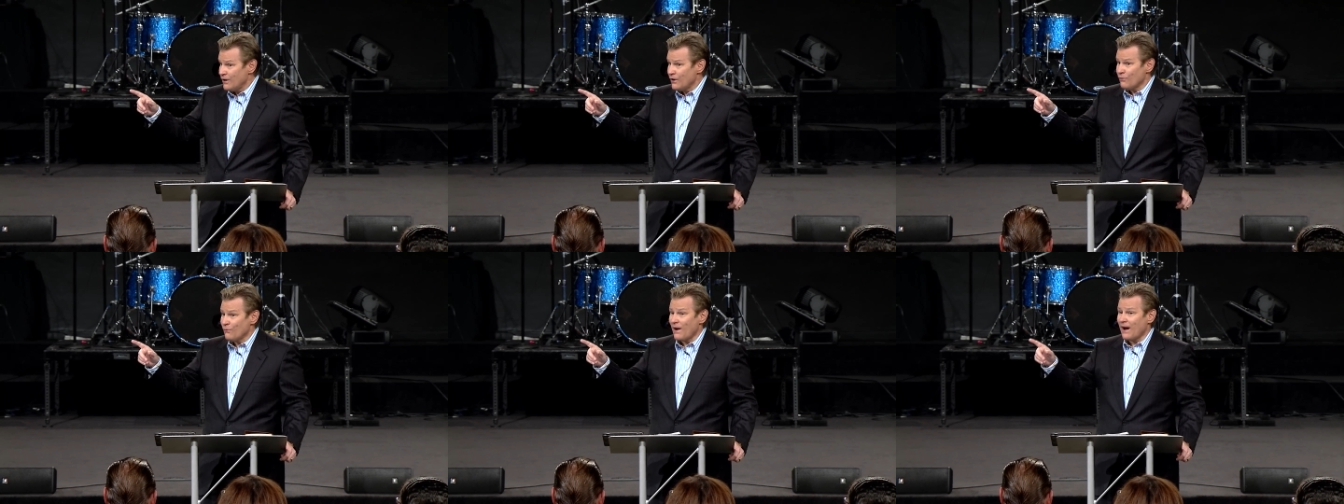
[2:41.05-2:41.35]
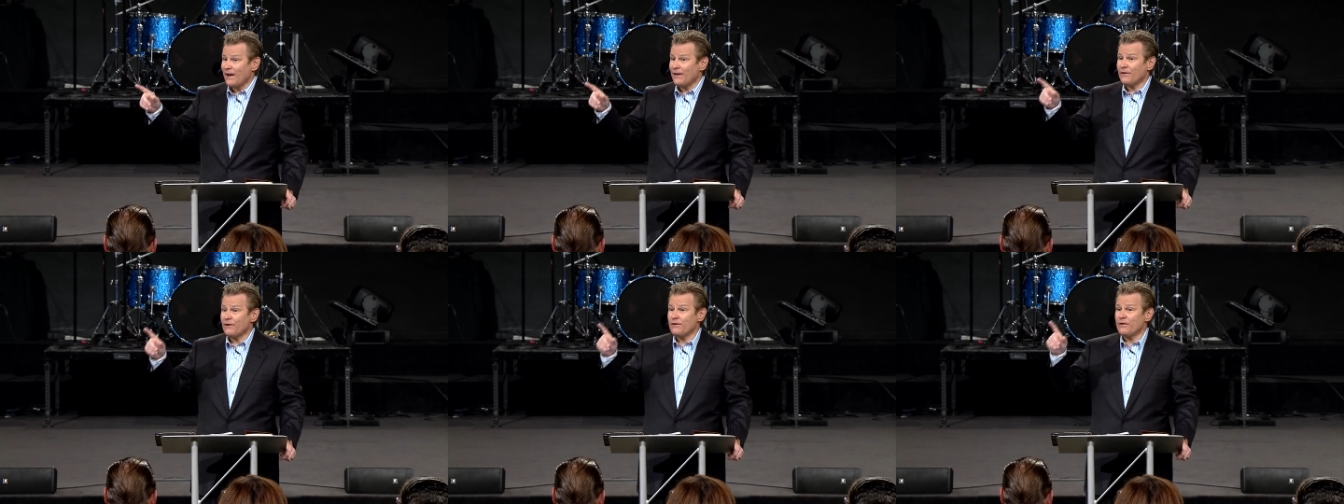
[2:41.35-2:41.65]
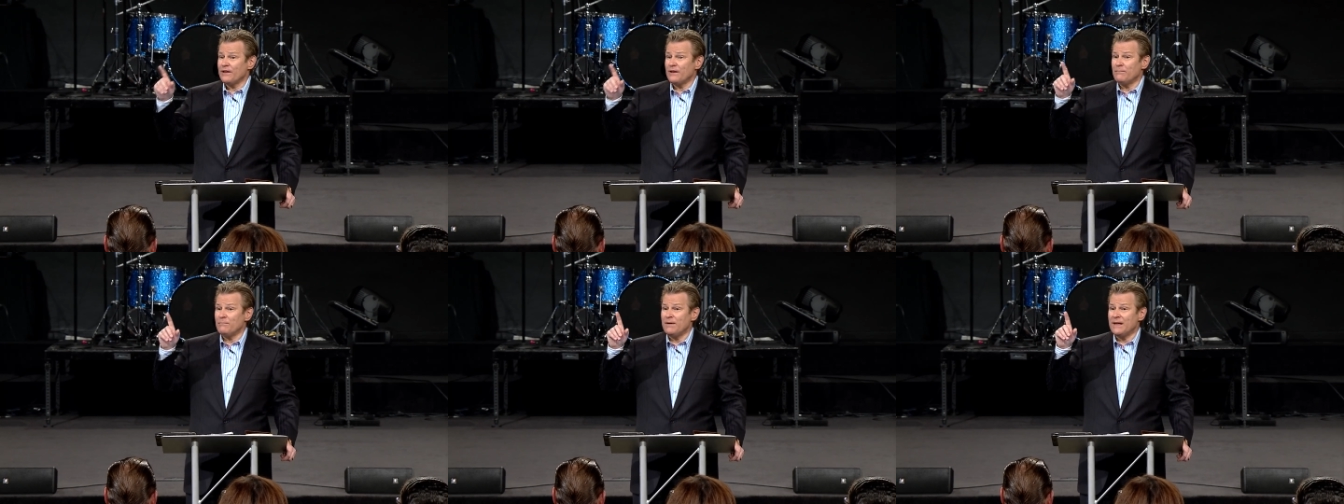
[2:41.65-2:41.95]
rather
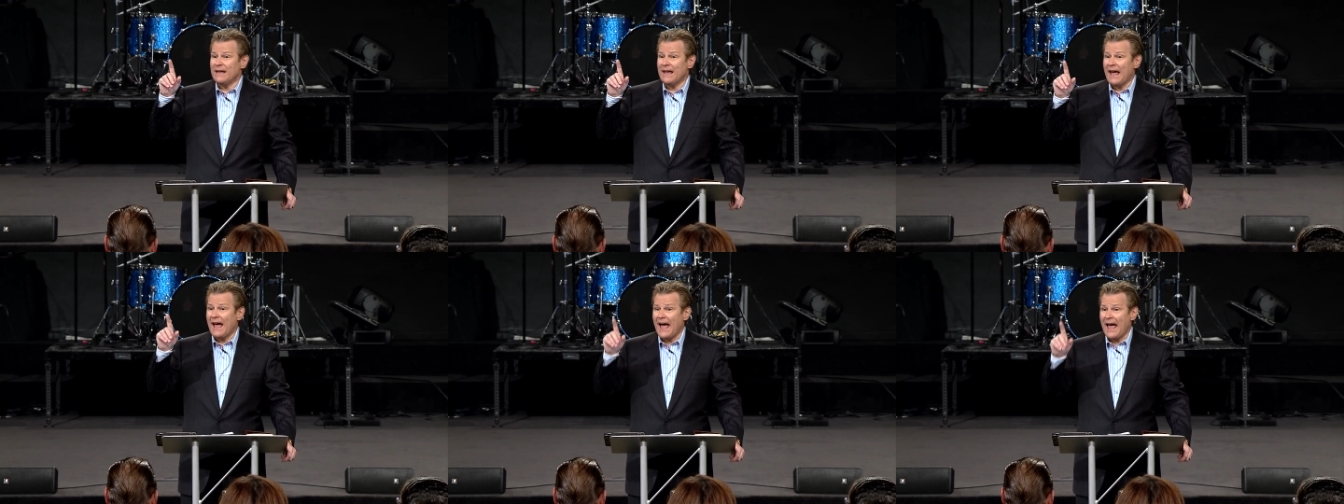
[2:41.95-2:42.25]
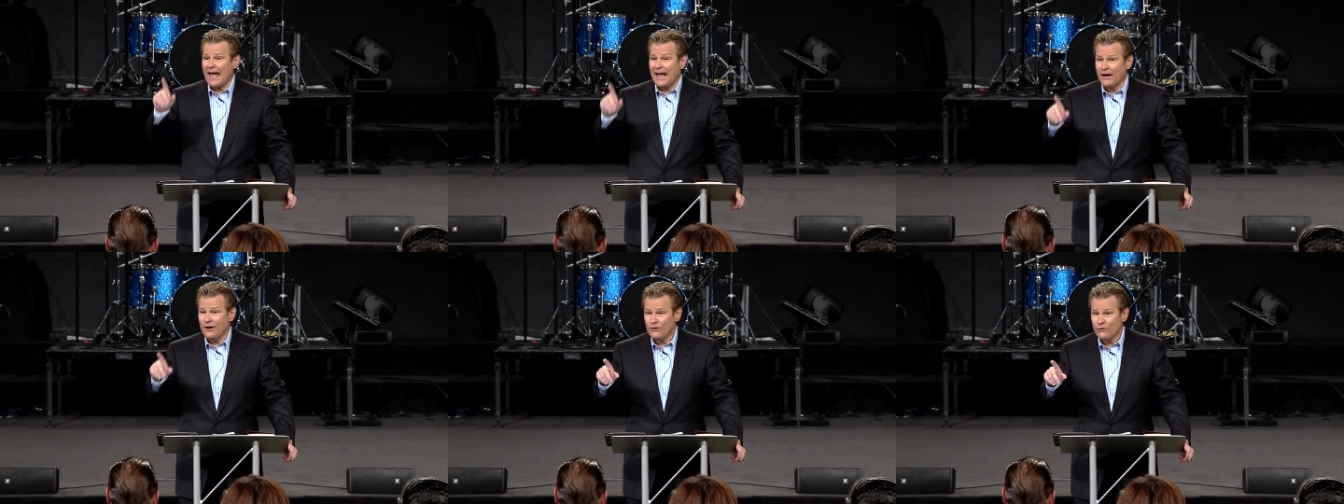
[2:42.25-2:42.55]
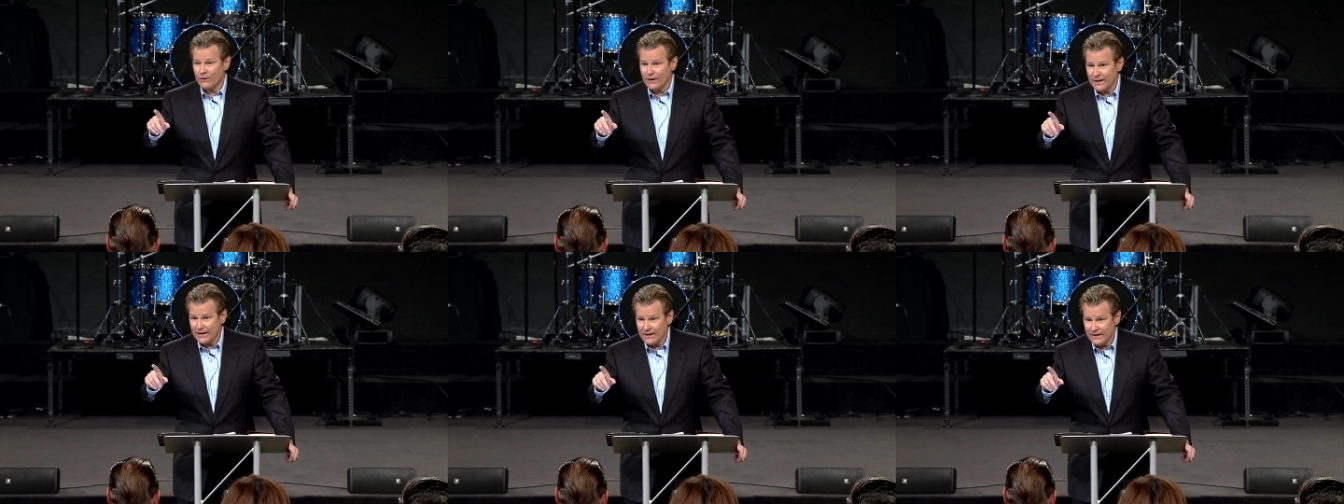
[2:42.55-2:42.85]
than be
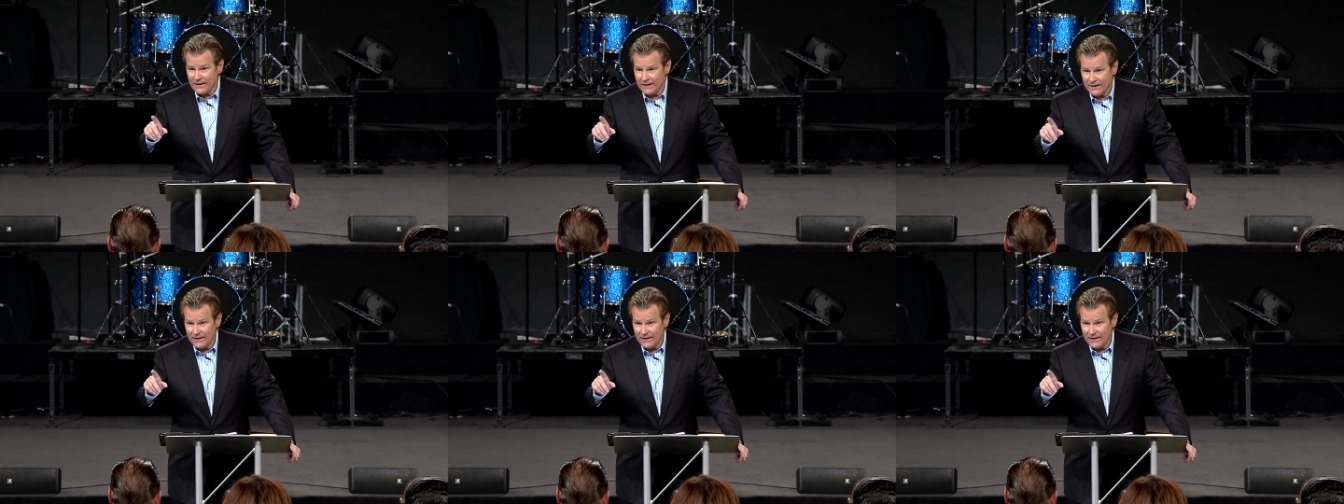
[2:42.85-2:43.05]
angry